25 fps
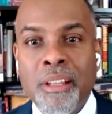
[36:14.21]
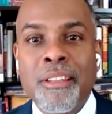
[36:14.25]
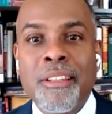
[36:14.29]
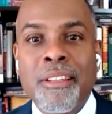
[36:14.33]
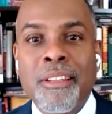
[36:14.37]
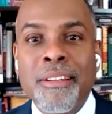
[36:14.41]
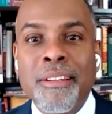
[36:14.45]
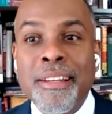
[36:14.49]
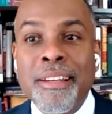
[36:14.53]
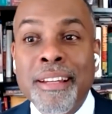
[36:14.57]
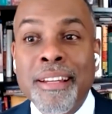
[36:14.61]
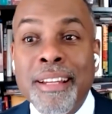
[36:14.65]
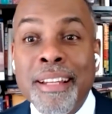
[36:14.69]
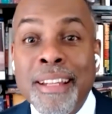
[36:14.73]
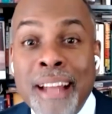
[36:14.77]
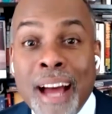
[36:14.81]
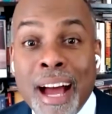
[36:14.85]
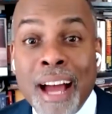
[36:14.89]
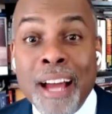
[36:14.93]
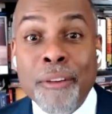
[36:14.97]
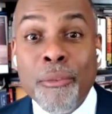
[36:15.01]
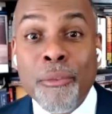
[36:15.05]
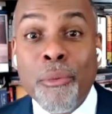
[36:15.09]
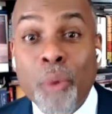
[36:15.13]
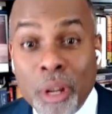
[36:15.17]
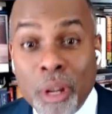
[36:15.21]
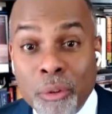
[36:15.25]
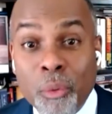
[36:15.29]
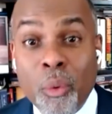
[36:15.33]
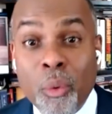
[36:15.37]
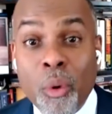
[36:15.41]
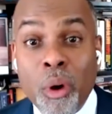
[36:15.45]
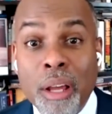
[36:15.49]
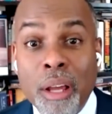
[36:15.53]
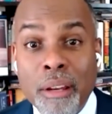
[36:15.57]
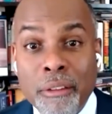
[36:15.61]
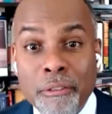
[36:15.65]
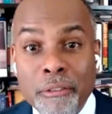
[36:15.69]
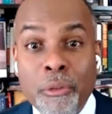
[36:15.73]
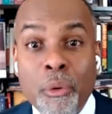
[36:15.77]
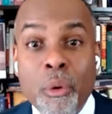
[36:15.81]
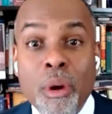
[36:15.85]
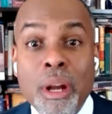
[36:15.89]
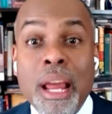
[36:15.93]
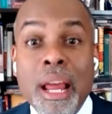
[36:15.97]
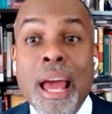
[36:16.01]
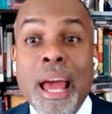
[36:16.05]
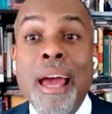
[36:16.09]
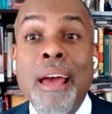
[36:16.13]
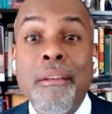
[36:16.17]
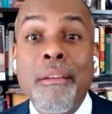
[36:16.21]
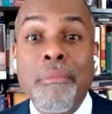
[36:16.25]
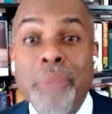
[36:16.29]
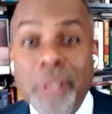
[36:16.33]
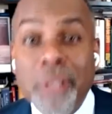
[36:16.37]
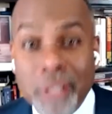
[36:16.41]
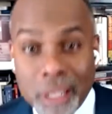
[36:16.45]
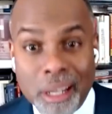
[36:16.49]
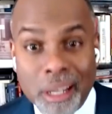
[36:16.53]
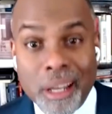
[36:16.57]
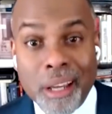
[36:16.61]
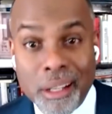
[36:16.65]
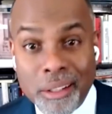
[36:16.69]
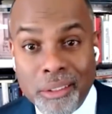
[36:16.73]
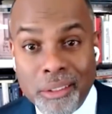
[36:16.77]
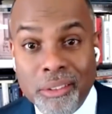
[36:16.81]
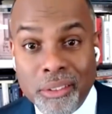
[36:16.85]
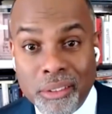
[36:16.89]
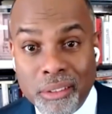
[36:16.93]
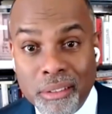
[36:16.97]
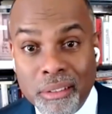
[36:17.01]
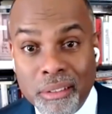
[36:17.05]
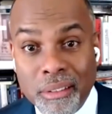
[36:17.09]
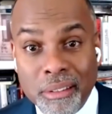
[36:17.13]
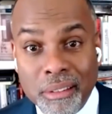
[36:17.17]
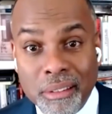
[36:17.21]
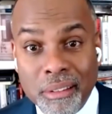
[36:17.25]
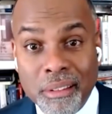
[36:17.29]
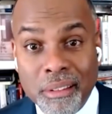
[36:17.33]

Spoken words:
the 911 for an ambulance.